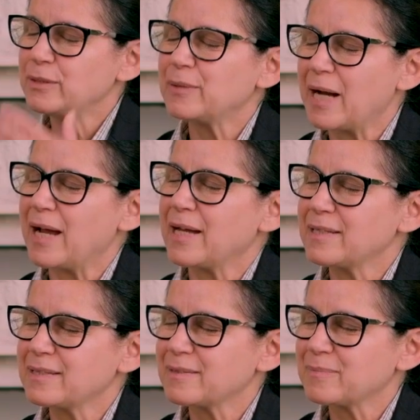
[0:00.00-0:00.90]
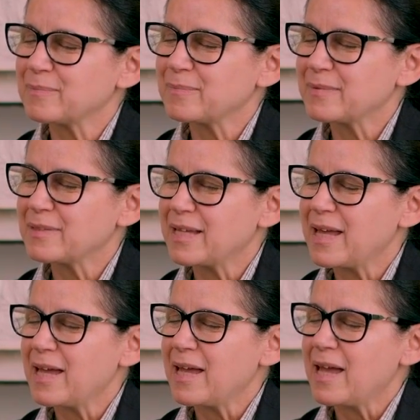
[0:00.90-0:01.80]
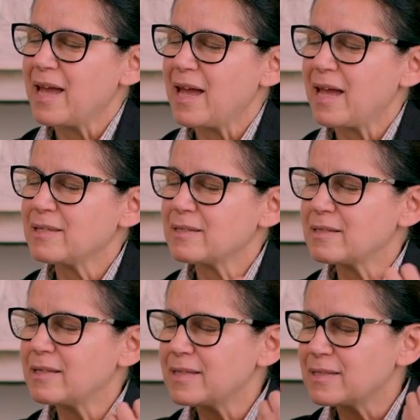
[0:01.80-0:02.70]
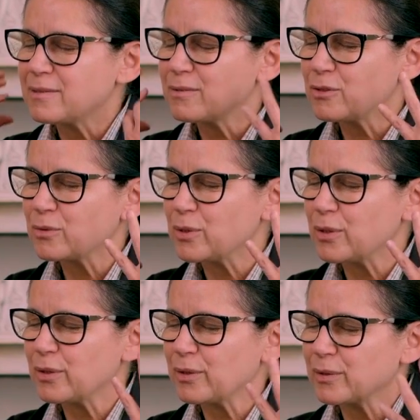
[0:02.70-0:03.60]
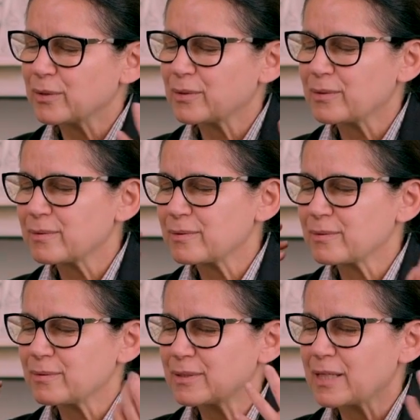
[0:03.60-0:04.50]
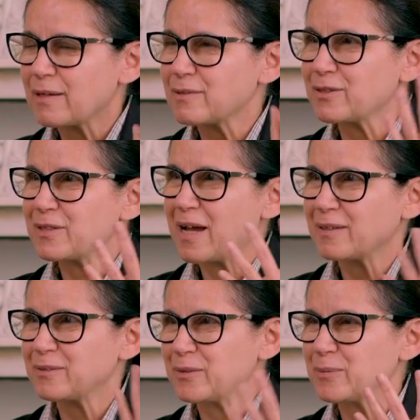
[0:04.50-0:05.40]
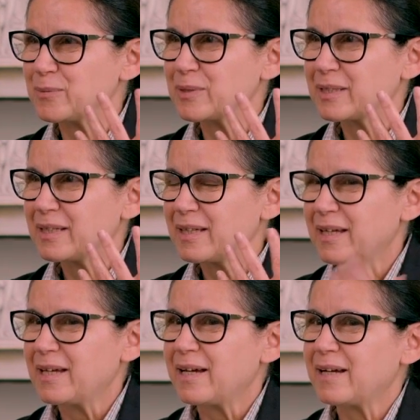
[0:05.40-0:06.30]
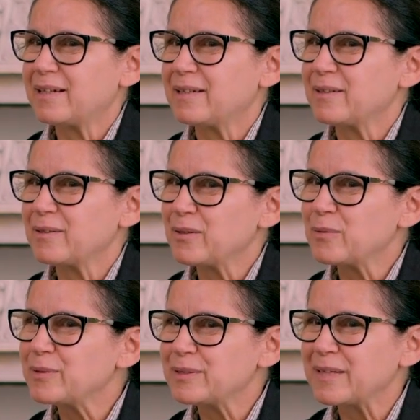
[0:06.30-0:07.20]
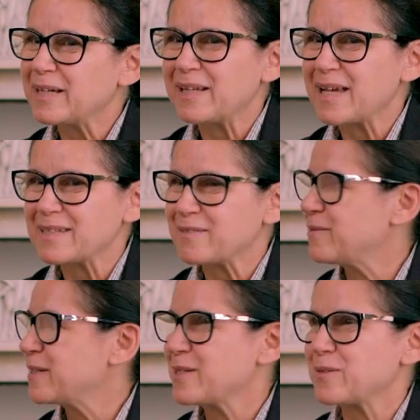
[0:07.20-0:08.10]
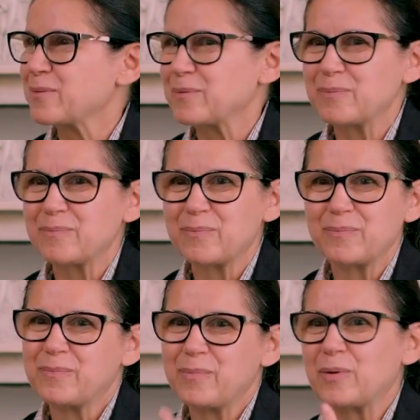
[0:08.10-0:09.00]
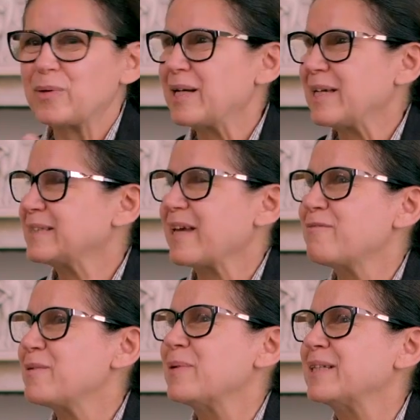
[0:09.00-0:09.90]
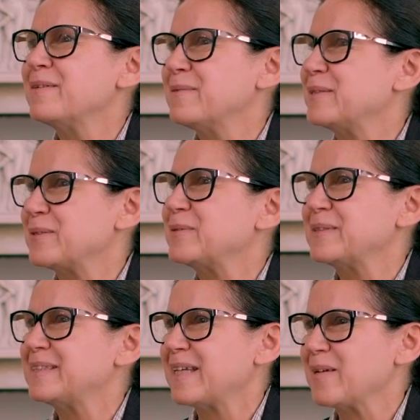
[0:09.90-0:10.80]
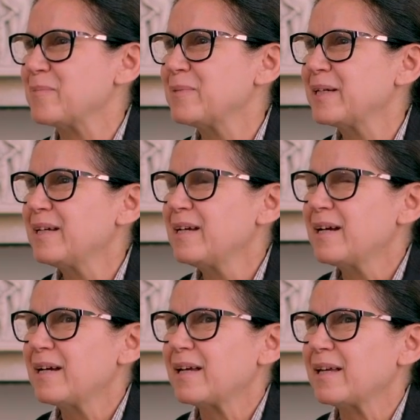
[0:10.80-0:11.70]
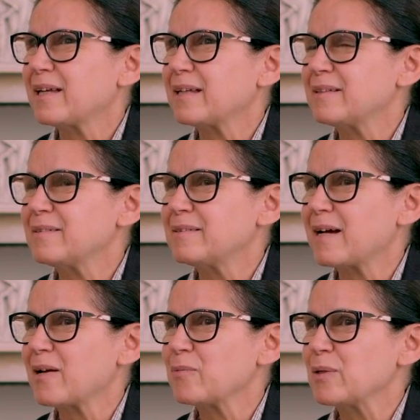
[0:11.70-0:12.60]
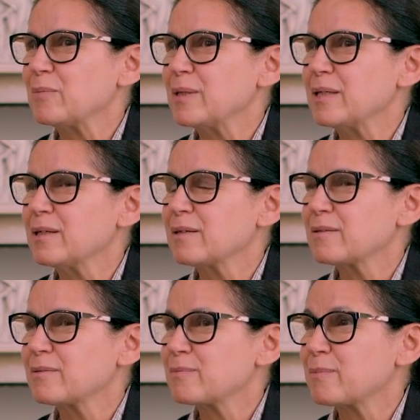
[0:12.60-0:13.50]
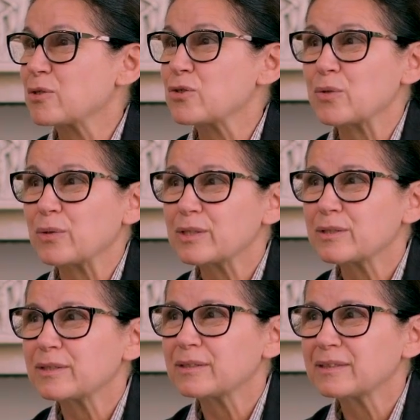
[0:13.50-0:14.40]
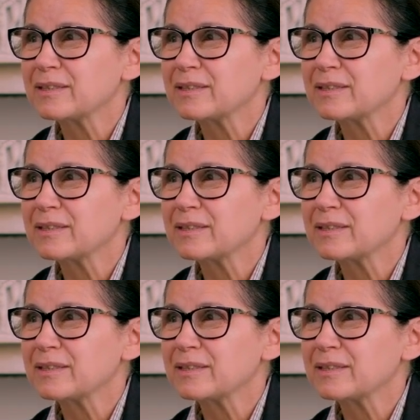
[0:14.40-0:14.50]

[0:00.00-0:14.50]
your eyes and just listen to the sounds around you, you will realize that very soon, more or less, everybody will do the same, and the time will be much shorter,